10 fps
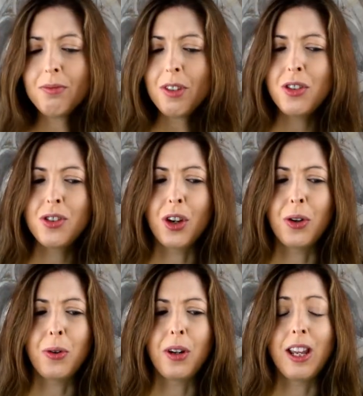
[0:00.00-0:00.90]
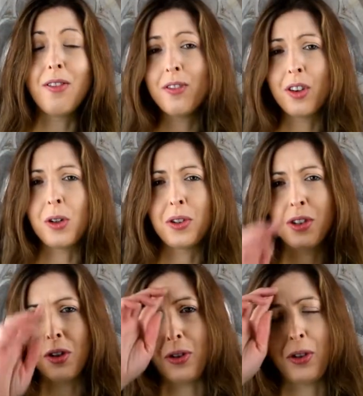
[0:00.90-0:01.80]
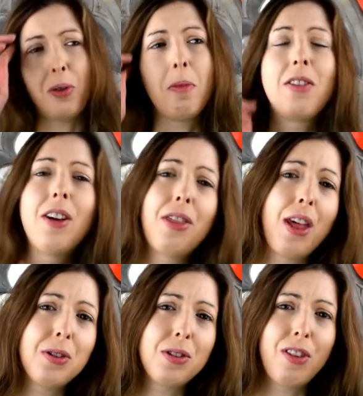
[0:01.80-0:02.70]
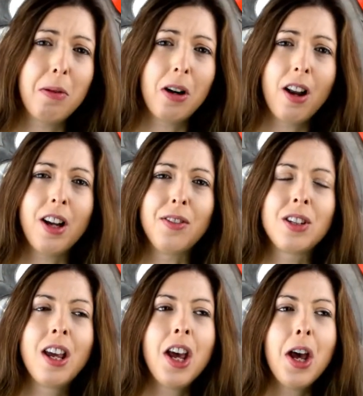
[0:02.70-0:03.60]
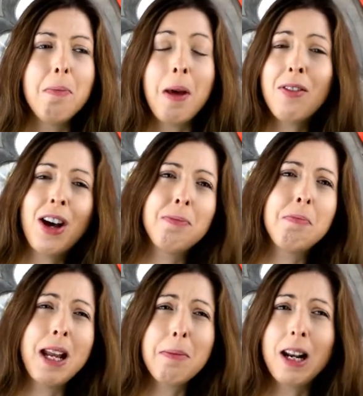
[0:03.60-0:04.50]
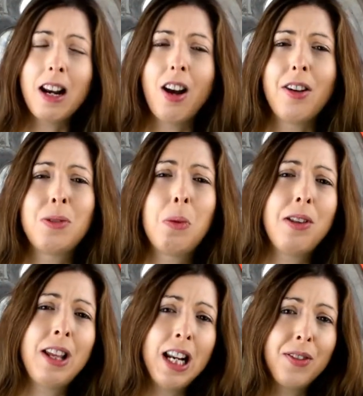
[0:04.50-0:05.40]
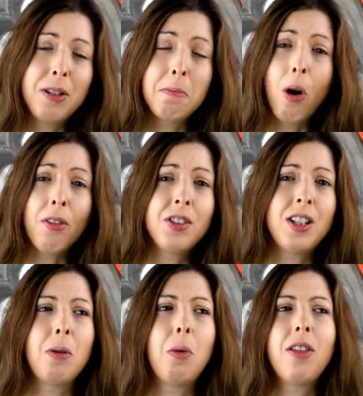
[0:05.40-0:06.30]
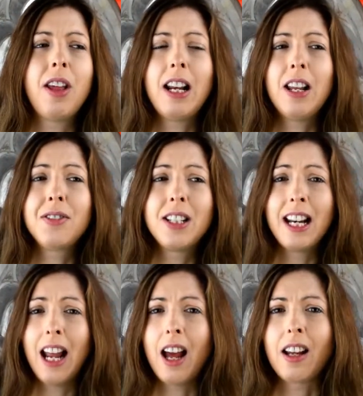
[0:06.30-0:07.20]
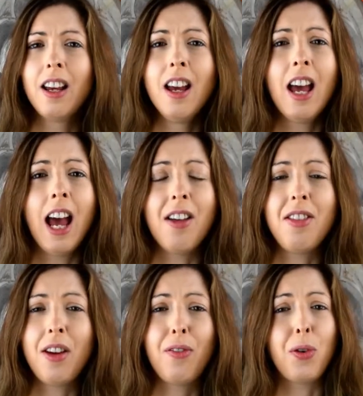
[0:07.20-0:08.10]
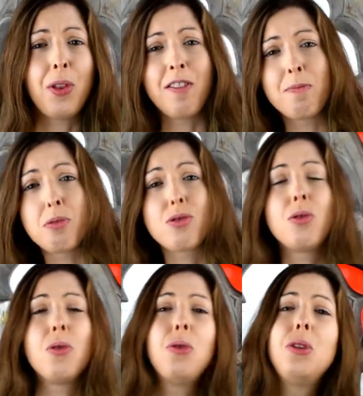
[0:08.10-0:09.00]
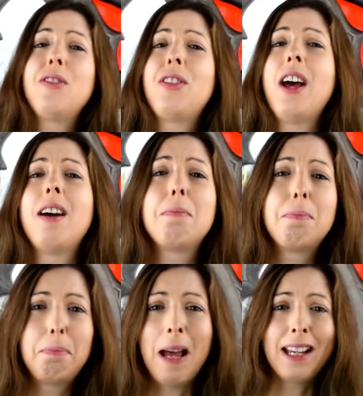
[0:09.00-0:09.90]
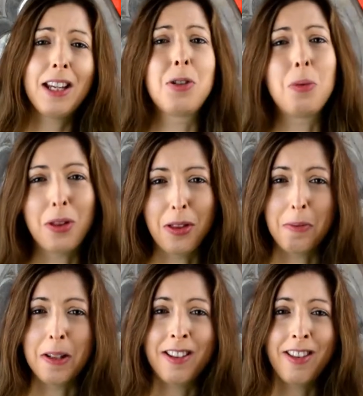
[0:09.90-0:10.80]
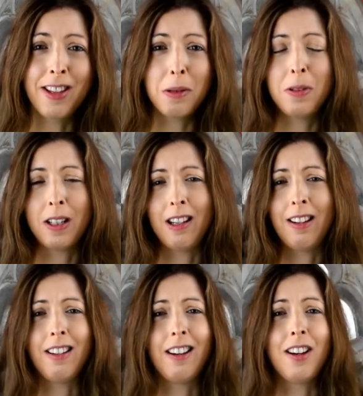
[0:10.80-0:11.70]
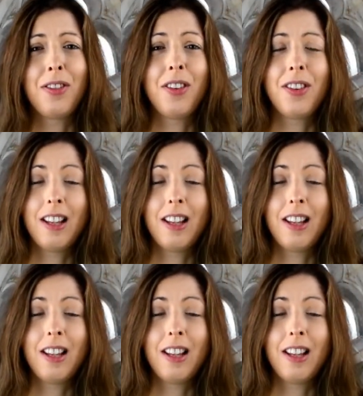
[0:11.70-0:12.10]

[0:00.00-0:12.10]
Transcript: So even for old souls who may have had thousands of human lives, may have had many, many lives where they lived in poverty, where they lived in lack, and therefore they've brought all of that baggage with them into this particular life, and